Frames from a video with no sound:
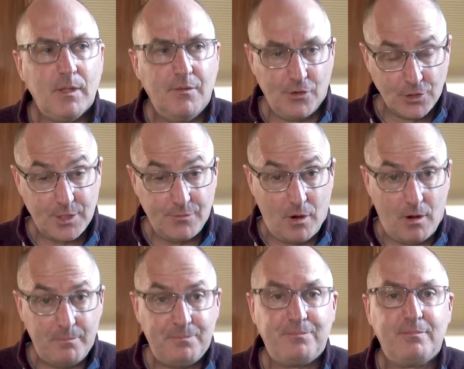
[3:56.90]
First of
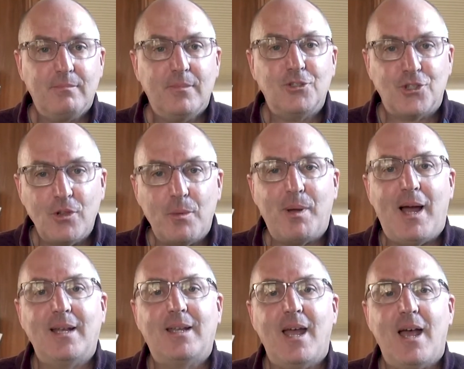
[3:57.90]
all, share the
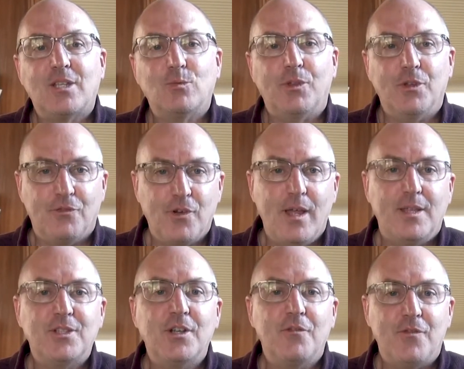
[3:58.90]
podcast with your friends and your